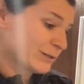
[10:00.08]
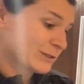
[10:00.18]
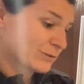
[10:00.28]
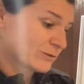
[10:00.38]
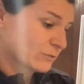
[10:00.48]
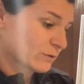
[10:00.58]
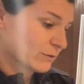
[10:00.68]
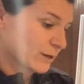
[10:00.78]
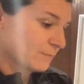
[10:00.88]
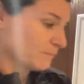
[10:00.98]
much close to
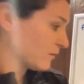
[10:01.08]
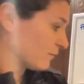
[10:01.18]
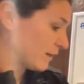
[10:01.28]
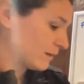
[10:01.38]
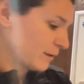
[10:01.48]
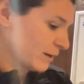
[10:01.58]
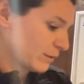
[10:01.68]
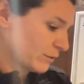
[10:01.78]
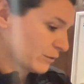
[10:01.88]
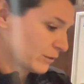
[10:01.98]
1, right? Divided
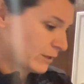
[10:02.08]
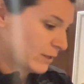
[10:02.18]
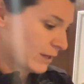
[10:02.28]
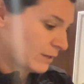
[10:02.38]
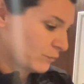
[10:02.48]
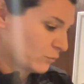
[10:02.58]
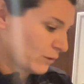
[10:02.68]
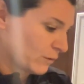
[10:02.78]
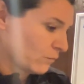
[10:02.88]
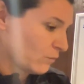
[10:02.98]
by
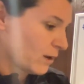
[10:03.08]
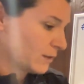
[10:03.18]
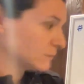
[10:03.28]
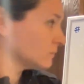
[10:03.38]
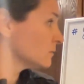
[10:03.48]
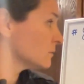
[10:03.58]
39.1.